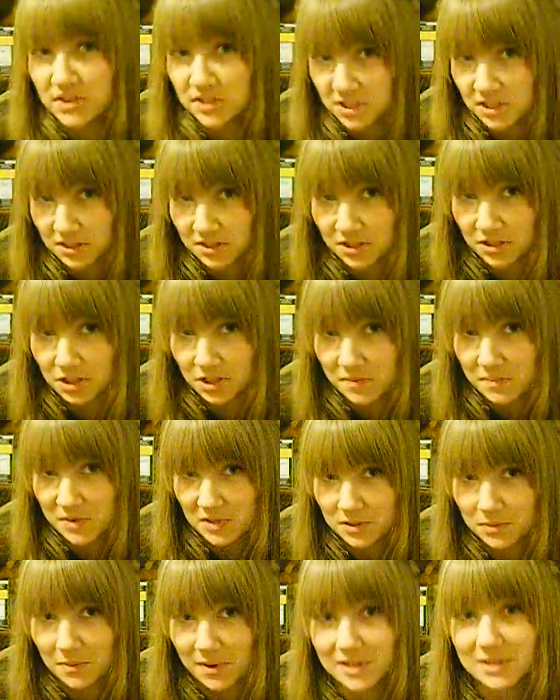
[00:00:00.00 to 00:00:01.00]
This is the
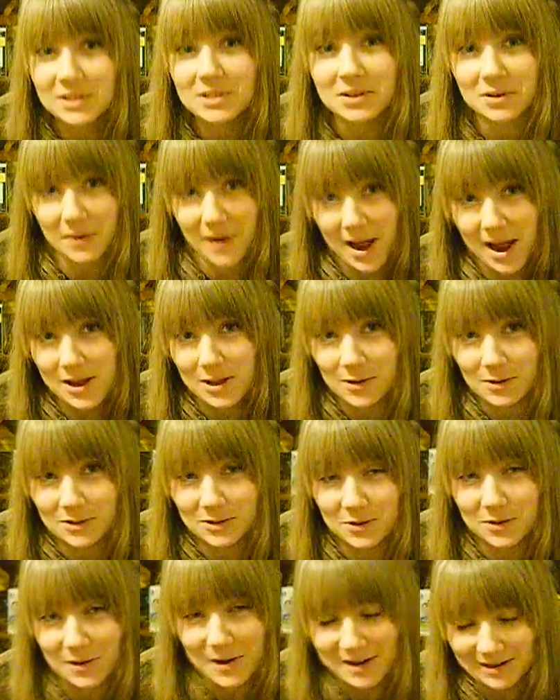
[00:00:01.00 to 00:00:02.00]
cheapest one, so I
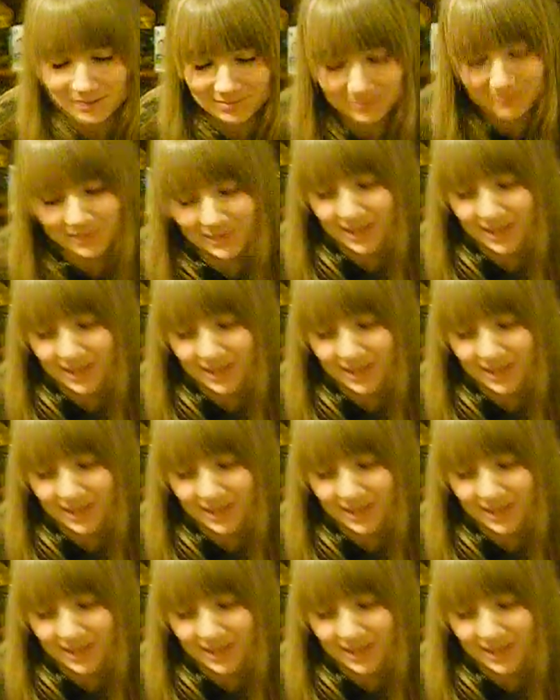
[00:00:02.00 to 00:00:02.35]
use green.